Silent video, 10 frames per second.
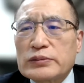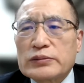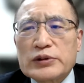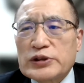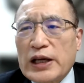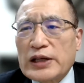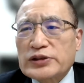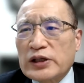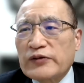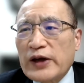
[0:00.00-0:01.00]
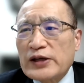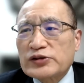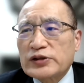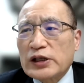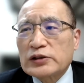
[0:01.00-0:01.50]
which has
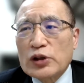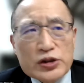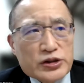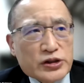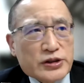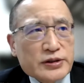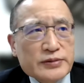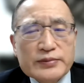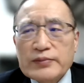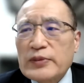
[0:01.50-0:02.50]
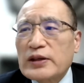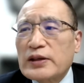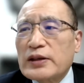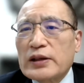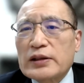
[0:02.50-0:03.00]
advanced technologies,
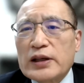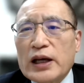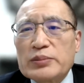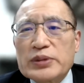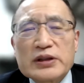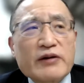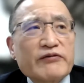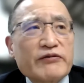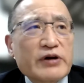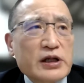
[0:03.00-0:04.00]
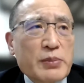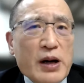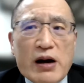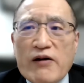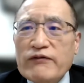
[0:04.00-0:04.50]
can be a very
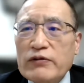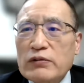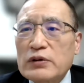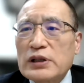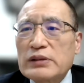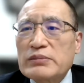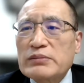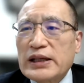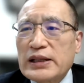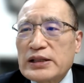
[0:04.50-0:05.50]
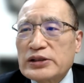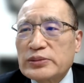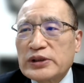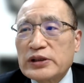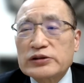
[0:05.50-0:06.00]
powerful
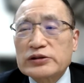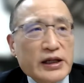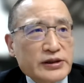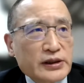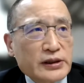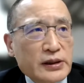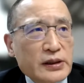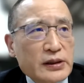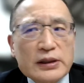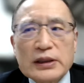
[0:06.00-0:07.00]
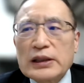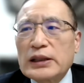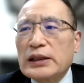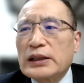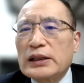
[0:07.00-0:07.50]
mechanism in addressing
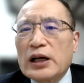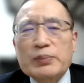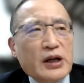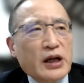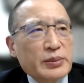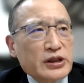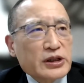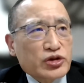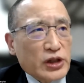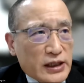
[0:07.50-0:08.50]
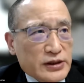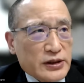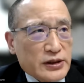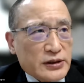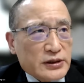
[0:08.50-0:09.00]
uh, upcoming
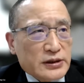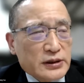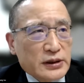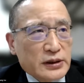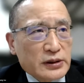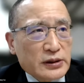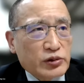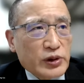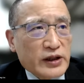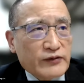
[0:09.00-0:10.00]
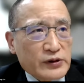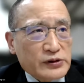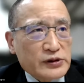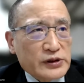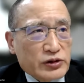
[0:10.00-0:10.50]
challenges the 21st
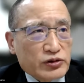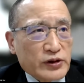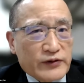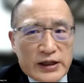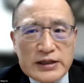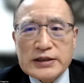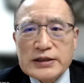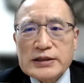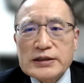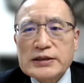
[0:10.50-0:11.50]
century faces.